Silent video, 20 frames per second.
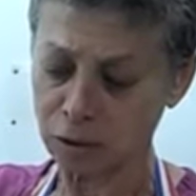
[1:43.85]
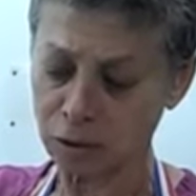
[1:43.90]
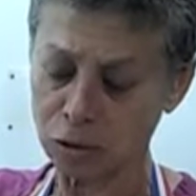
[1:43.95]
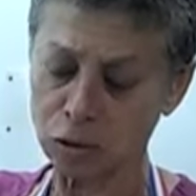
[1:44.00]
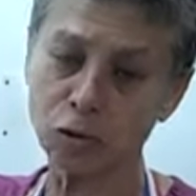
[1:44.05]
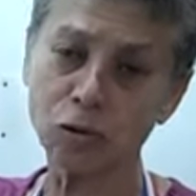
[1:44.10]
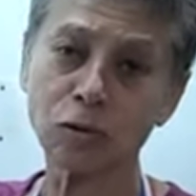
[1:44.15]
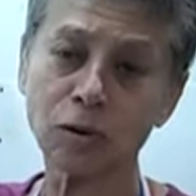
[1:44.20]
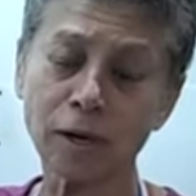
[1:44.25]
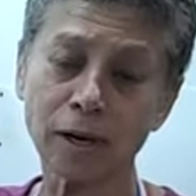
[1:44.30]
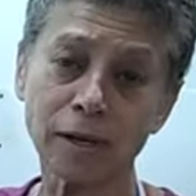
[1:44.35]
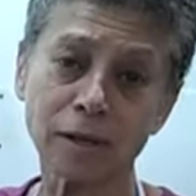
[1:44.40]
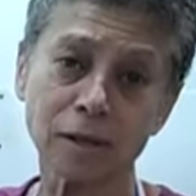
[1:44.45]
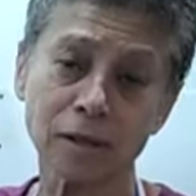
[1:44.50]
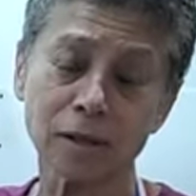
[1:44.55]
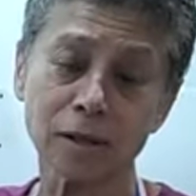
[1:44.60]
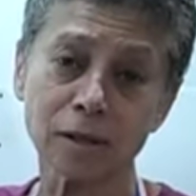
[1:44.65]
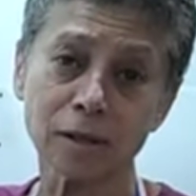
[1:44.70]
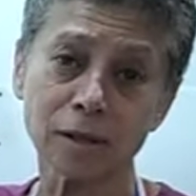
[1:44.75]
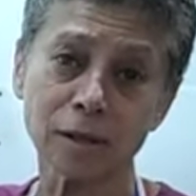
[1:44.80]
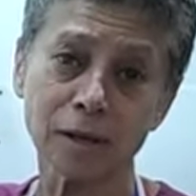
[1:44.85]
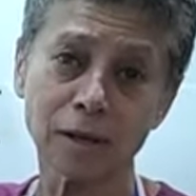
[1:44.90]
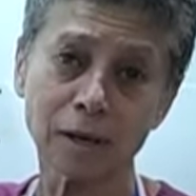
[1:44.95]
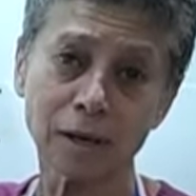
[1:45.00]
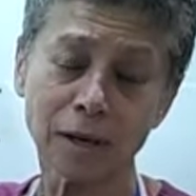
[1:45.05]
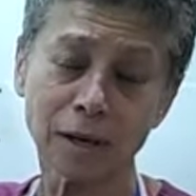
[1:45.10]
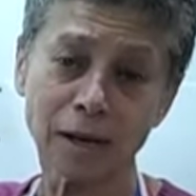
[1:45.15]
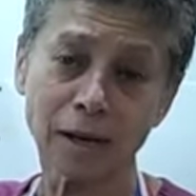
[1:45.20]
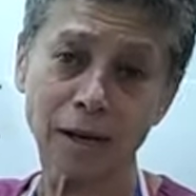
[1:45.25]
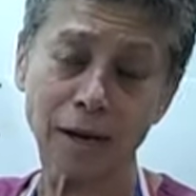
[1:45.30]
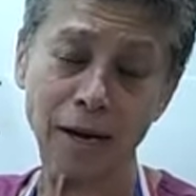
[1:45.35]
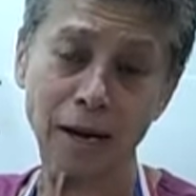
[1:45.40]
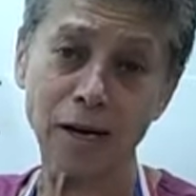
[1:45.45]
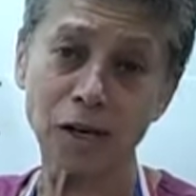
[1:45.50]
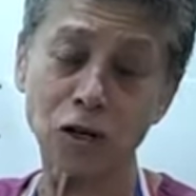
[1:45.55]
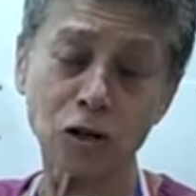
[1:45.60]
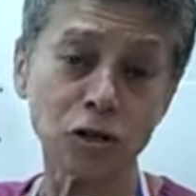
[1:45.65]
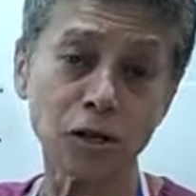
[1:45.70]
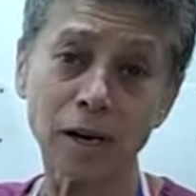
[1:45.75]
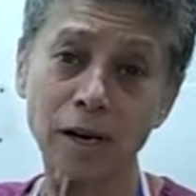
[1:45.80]
two cuts, and
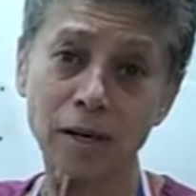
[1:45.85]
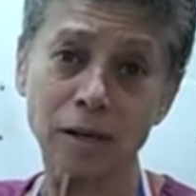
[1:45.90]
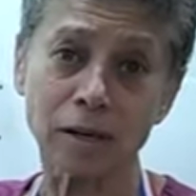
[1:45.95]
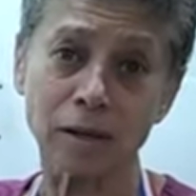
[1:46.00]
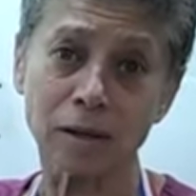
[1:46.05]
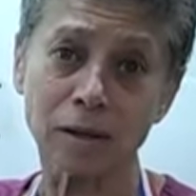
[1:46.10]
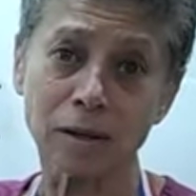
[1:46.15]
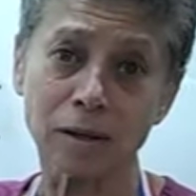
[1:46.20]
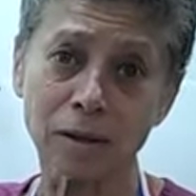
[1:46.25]
you're done.